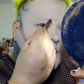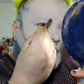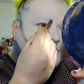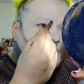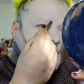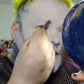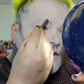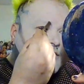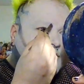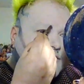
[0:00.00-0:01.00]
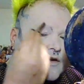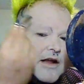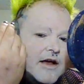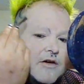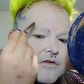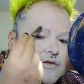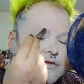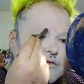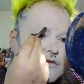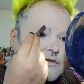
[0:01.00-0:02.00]
thing for now.
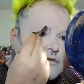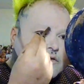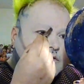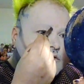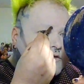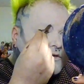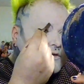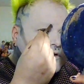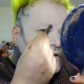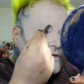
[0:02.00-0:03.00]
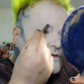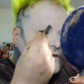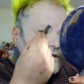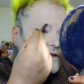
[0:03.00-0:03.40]
Let's see.